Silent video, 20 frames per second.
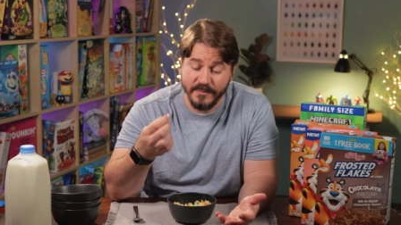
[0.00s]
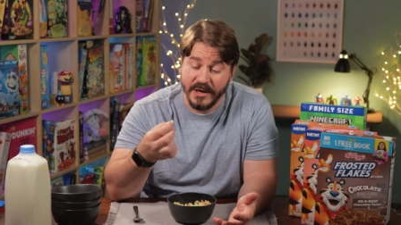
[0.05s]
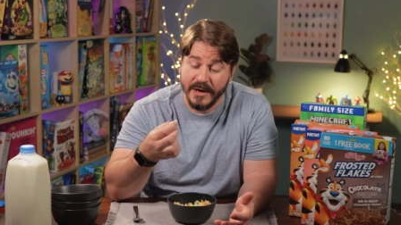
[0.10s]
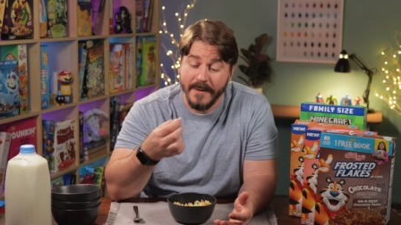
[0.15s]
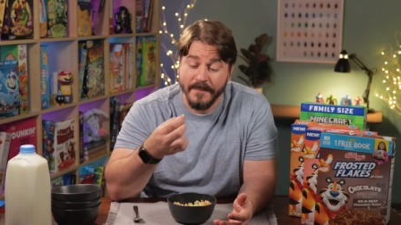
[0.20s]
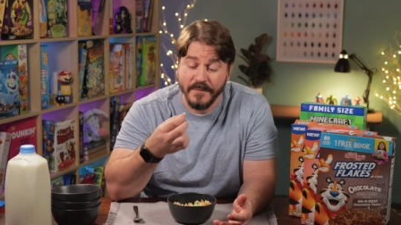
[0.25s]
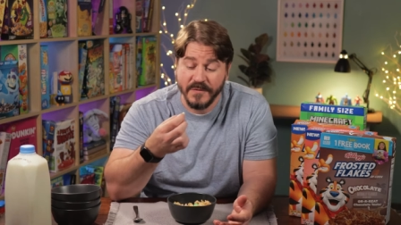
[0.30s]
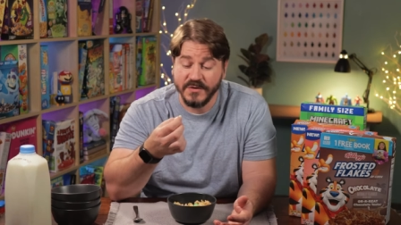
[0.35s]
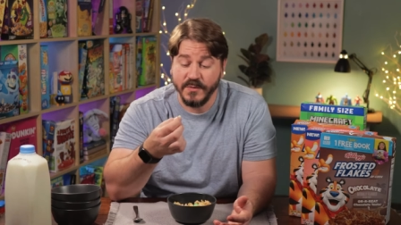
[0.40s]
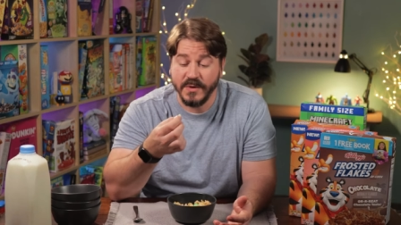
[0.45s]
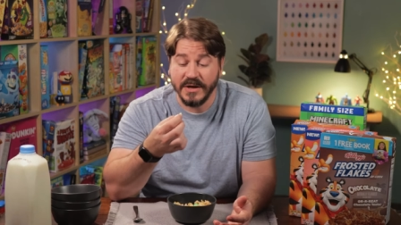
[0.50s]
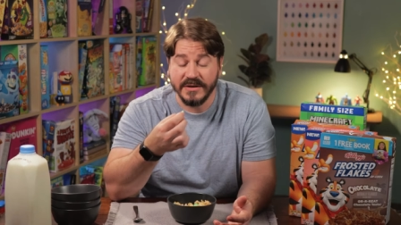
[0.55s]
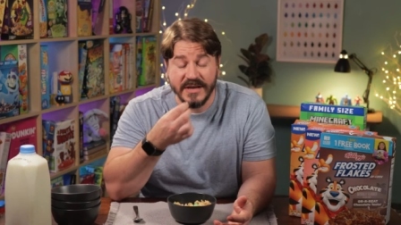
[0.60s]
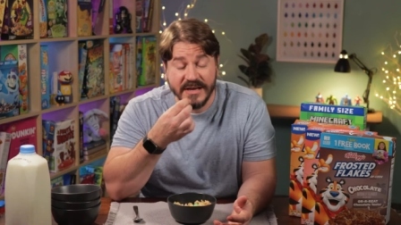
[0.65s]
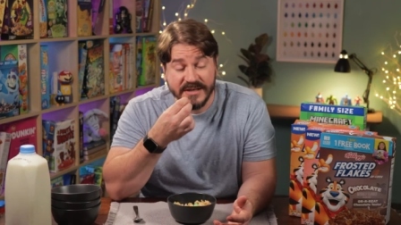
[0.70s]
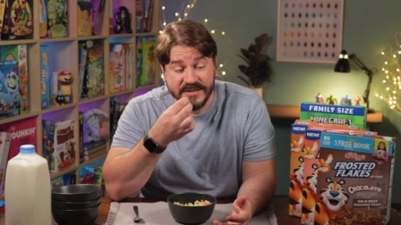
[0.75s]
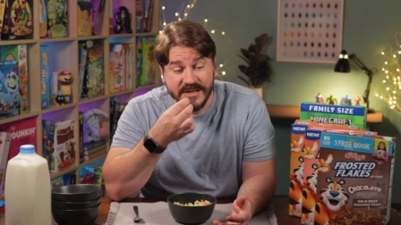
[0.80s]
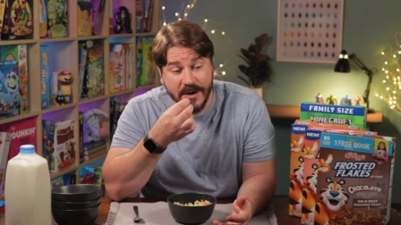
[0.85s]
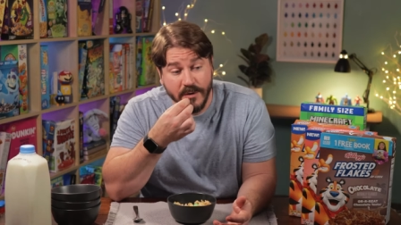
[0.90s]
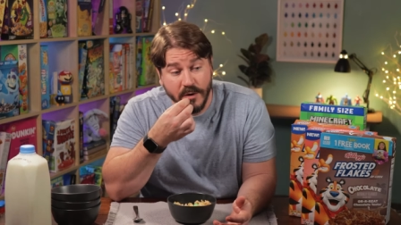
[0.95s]
But just want to
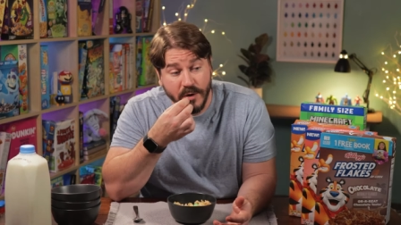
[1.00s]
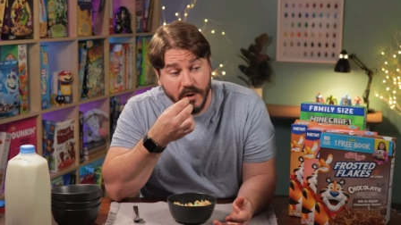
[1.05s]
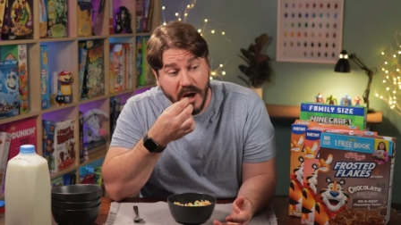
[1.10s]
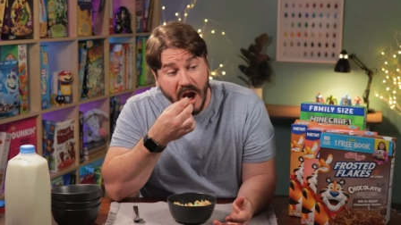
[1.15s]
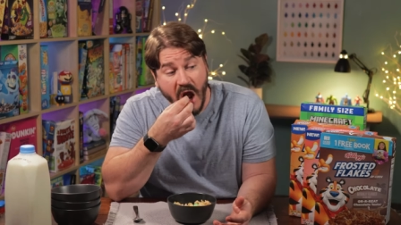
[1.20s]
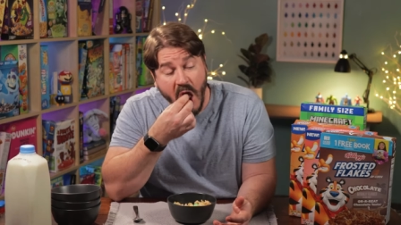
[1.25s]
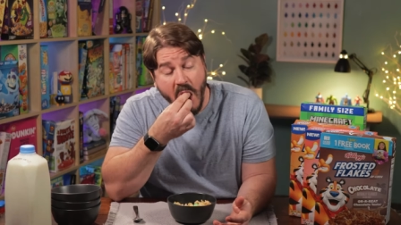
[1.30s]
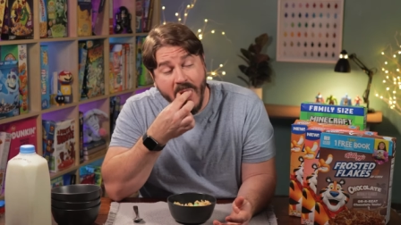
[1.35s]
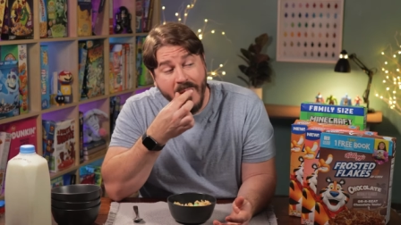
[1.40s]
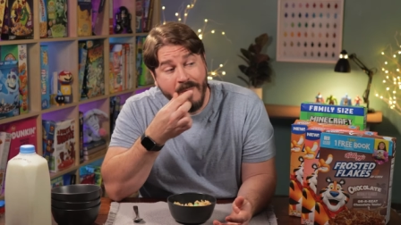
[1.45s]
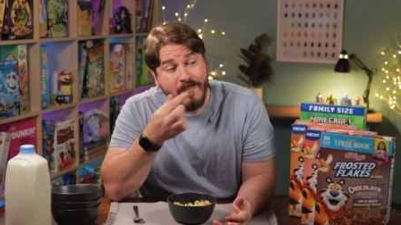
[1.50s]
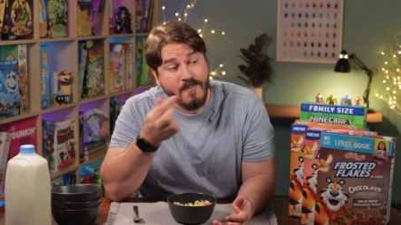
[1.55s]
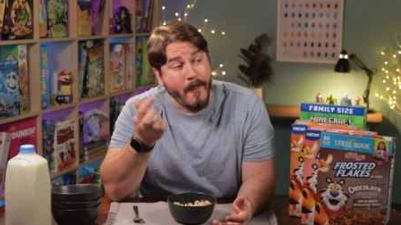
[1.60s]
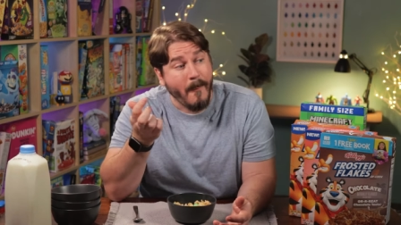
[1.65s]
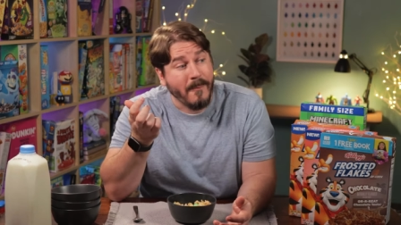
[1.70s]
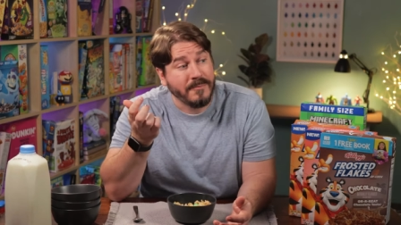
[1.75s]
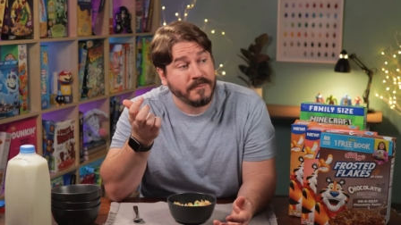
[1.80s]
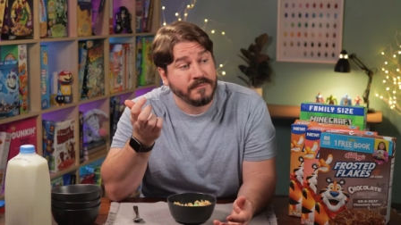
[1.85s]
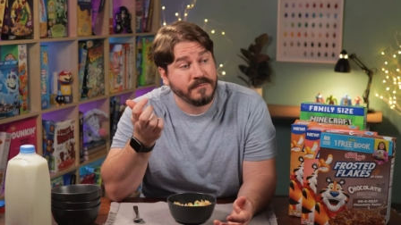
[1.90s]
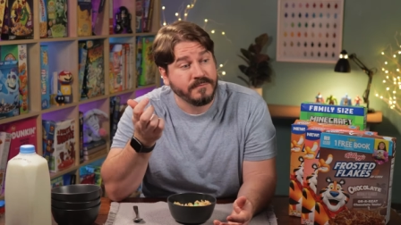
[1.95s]
taste that real quick.
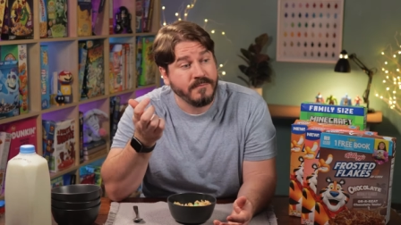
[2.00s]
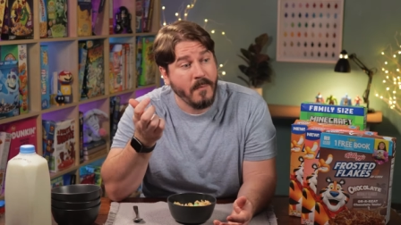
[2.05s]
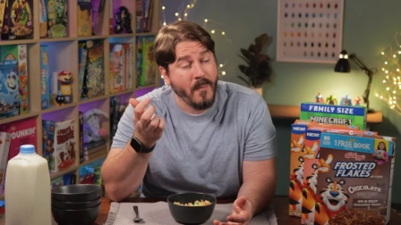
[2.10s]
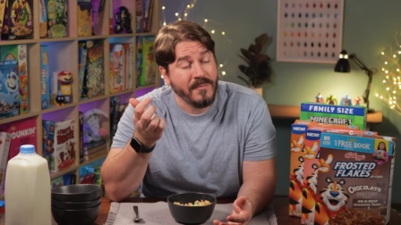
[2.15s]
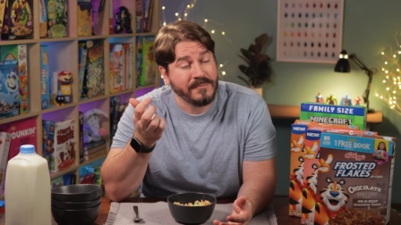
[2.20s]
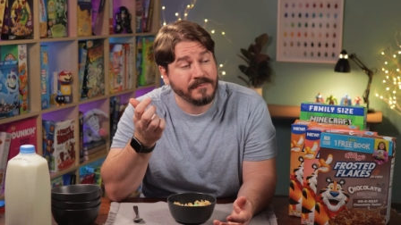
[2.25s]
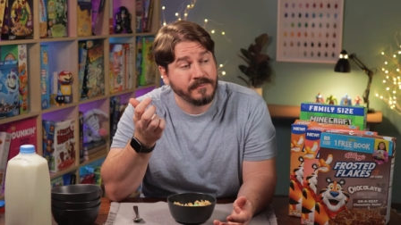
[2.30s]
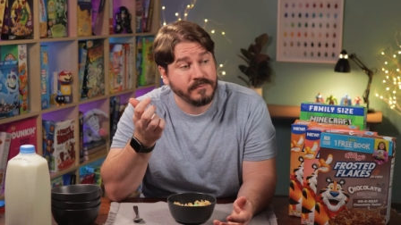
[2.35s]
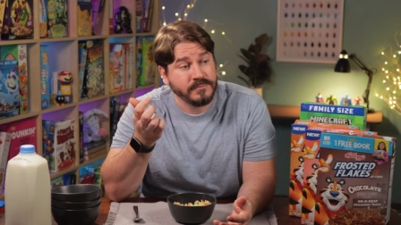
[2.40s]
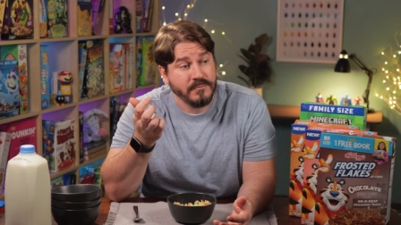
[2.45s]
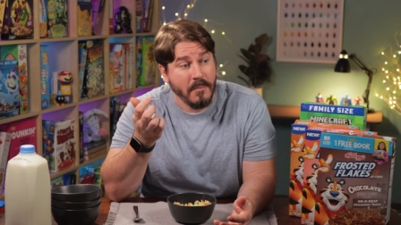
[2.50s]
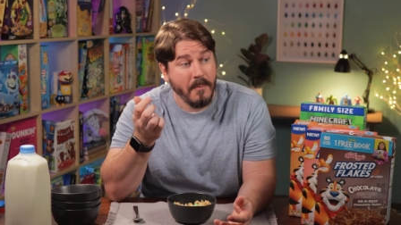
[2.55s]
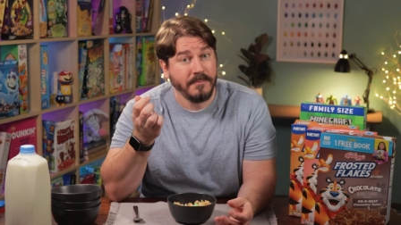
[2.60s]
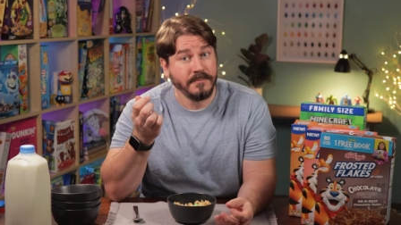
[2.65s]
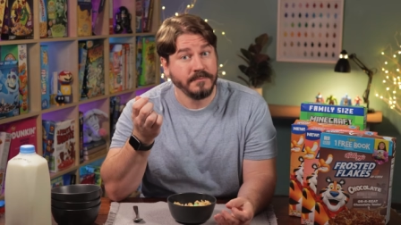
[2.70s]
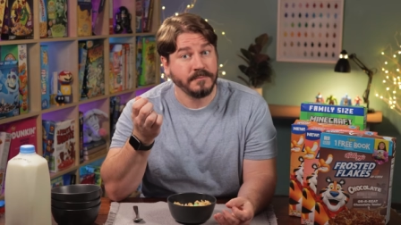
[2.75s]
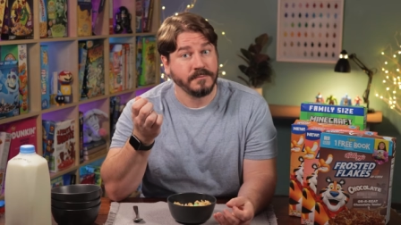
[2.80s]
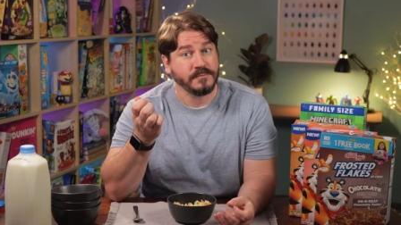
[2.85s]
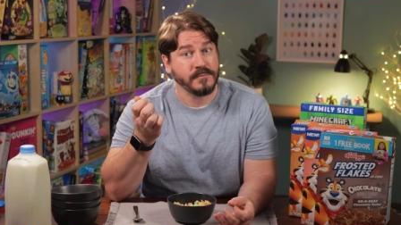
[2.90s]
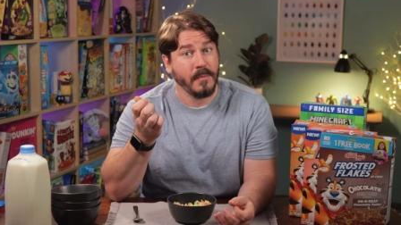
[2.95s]

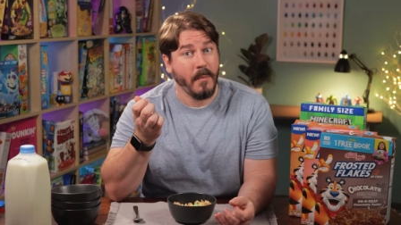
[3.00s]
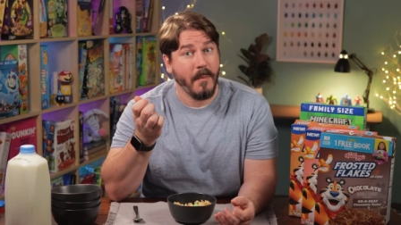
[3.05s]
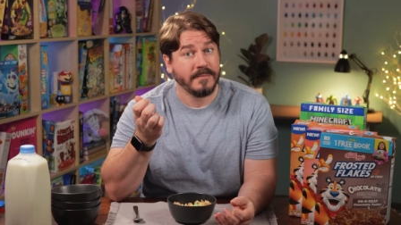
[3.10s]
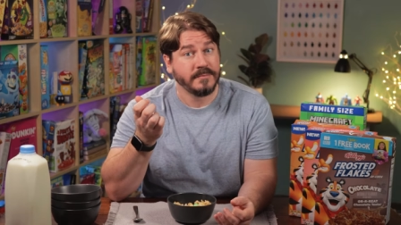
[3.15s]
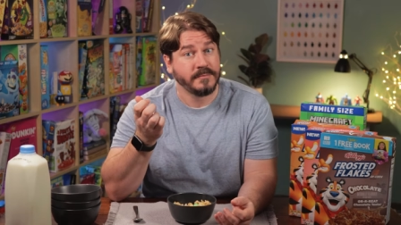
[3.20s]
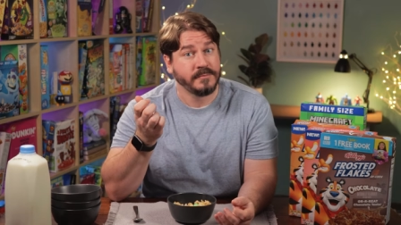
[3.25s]
Mmm.